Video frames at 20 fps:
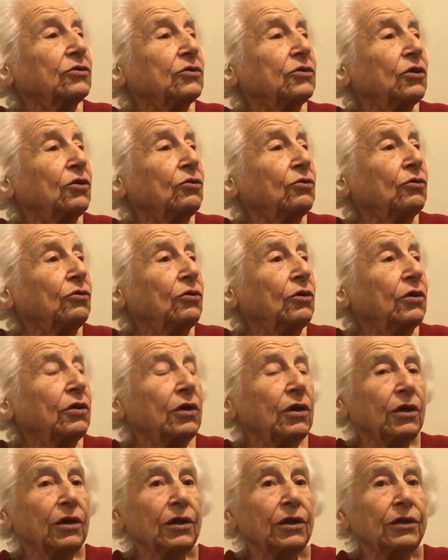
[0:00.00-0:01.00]
So
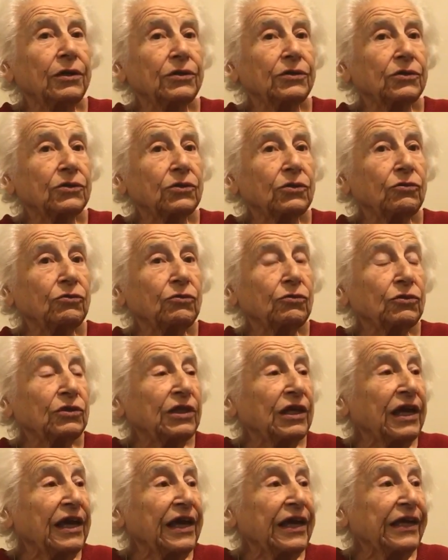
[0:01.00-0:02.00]

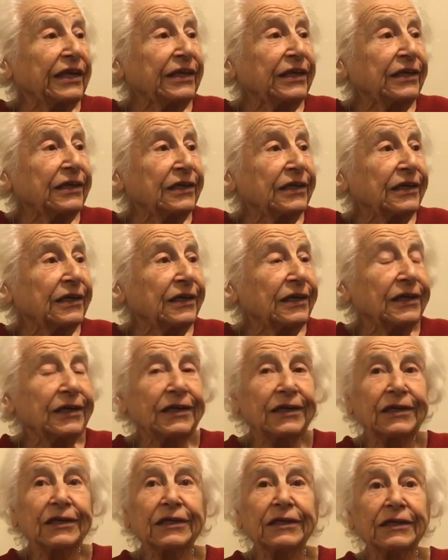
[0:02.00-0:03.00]
Dad
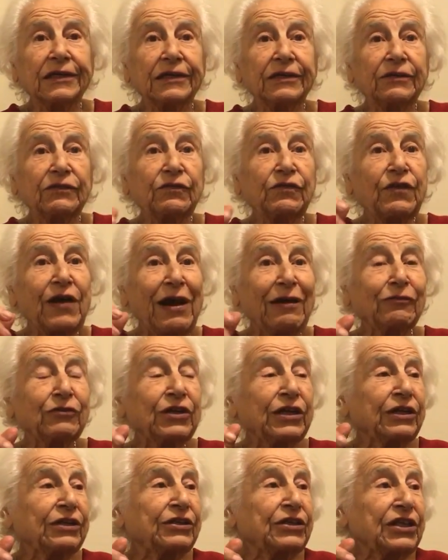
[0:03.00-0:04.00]

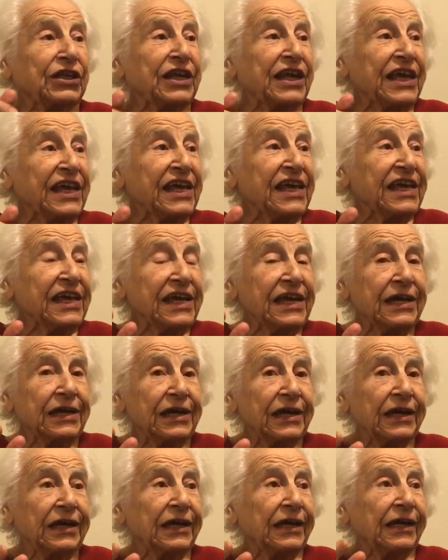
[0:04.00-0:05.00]
found a tree,
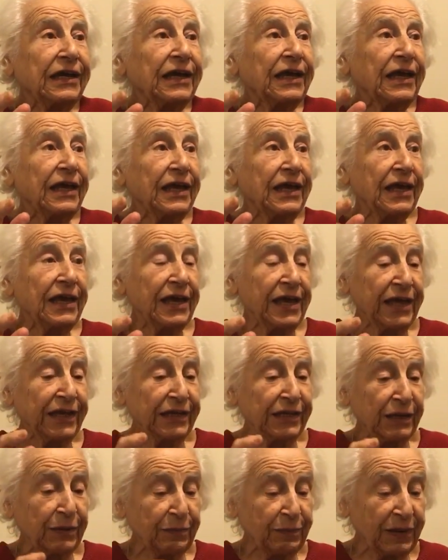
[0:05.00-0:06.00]

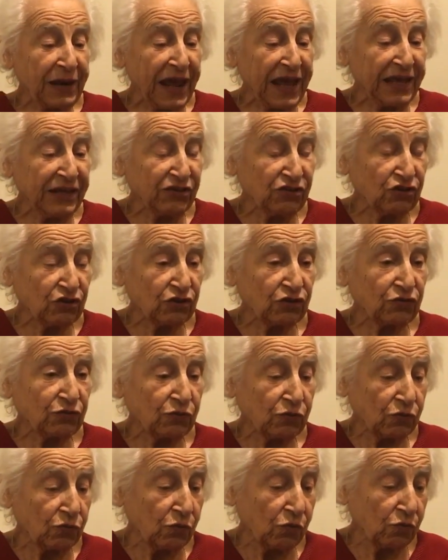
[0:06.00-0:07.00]
and the
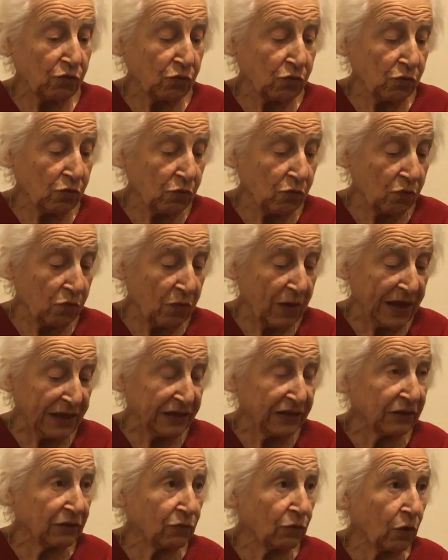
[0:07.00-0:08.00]
branches
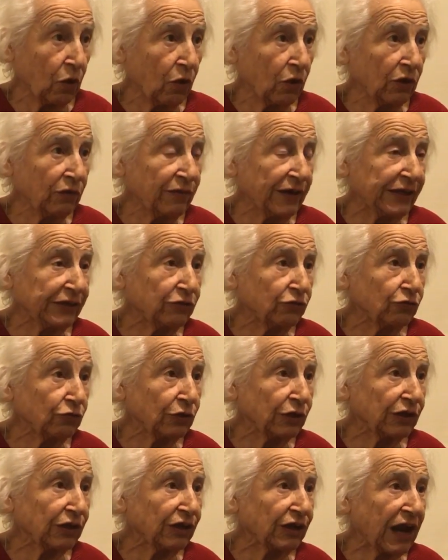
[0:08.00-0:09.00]
went all the way to
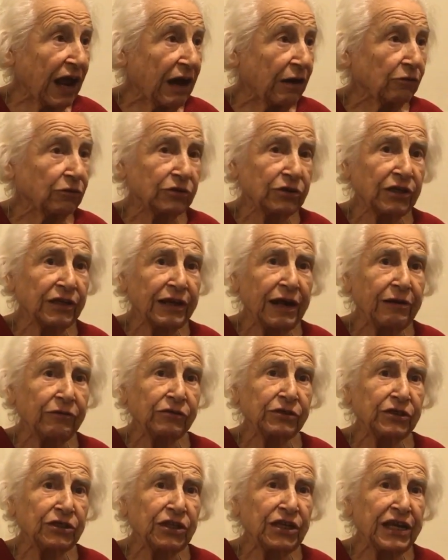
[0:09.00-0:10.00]
the ground. You
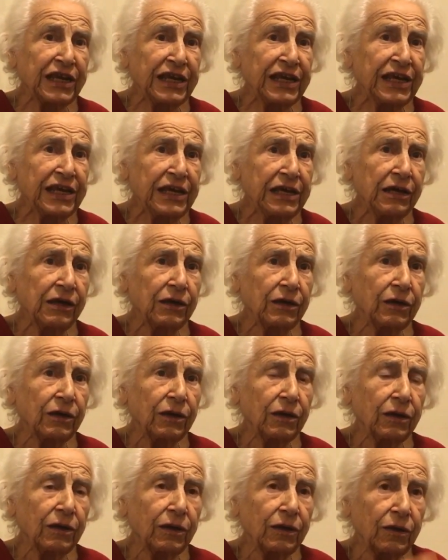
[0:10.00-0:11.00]
know, a tree,
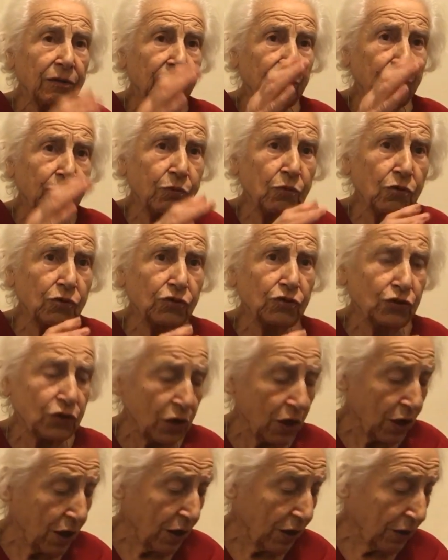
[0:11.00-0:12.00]
a bush,